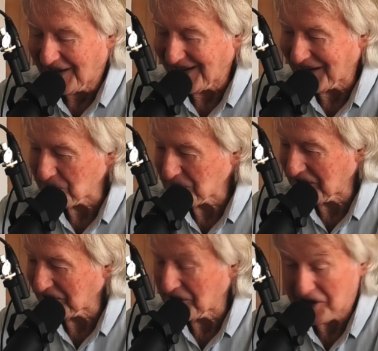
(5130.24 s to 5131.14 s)
um,
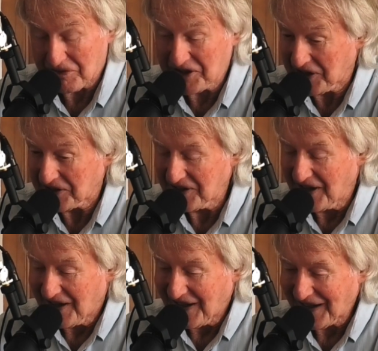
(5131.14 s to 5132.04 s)
and I never did.
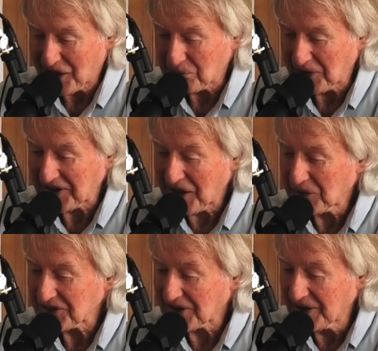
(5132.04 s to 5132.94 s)
Um, but that
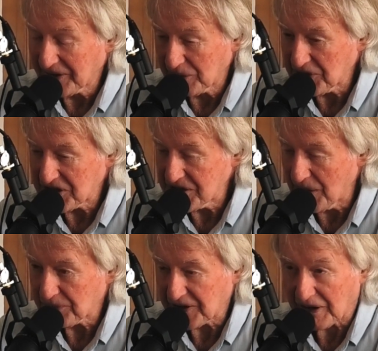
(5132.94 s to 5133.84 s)
was a little bit
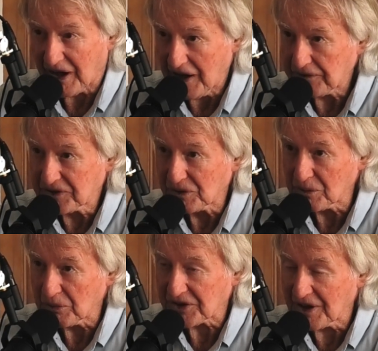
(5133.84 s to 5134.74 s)
tempting, I have to
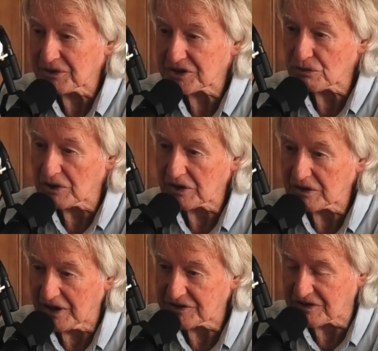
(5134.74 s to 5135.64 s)
admit. That was a real
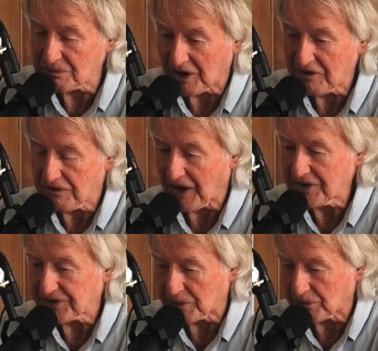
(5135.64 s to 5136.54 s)
test of my
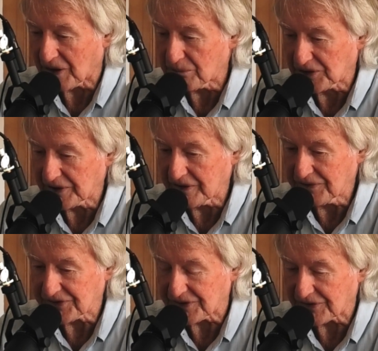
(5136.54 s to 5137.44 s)
faith and my
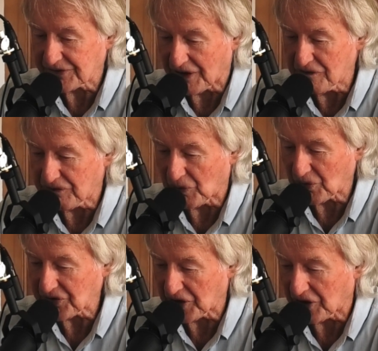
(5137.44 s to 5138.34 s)
beliefs and so
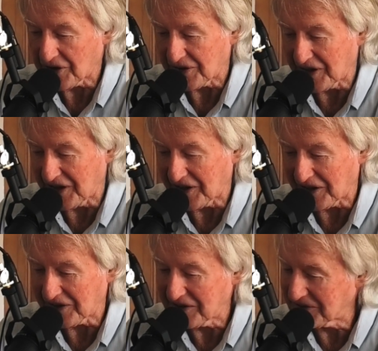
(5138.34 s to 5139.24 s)
forth. And I
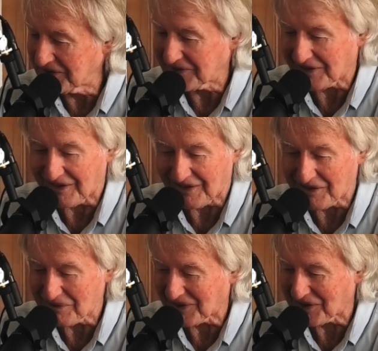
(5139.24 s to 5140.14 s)
nearly,
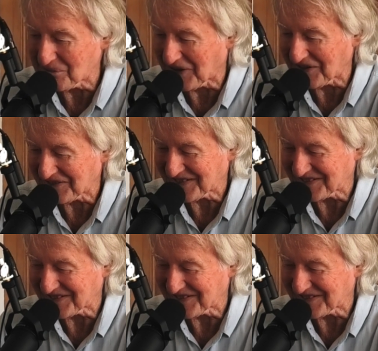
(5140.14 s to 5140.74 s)
uh, I, I